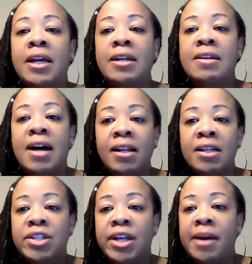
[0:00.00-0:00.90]

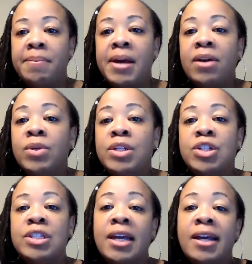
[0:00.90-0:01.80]
acknowledge that I'm not only
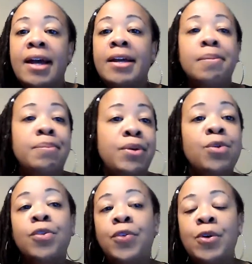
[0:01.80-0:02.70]
just saying I am
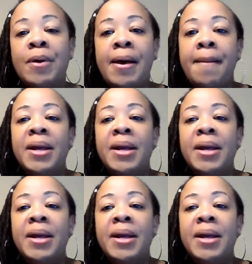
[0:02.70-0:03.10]
beautiful,